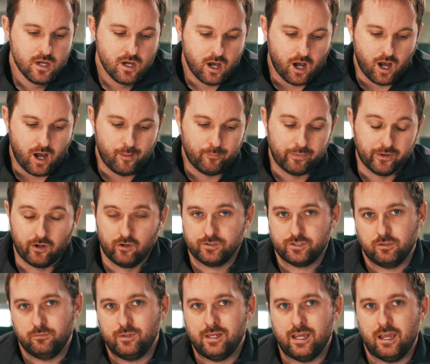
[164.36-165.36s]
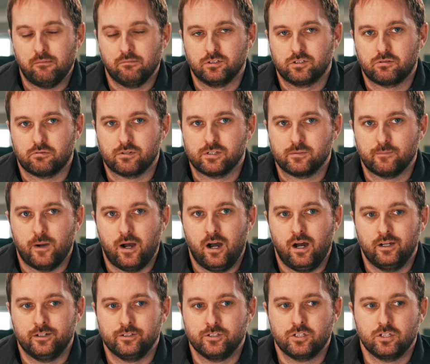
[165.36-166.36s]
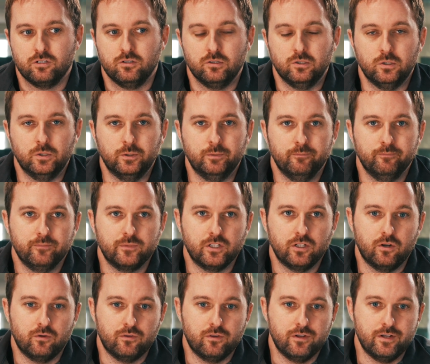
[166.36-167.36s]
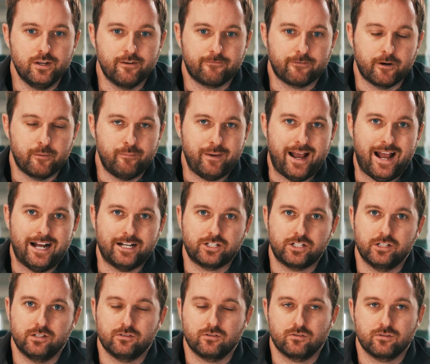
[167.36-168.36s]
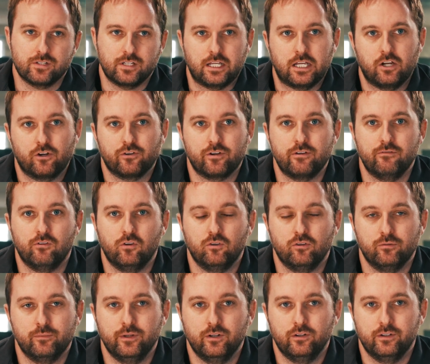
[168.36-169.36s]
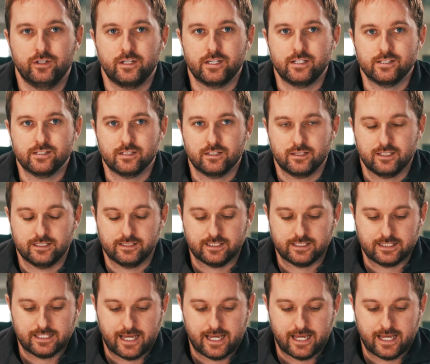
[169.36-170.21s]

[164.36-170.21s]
but also being able to respond to, the different patches or security vulnerabilities and things like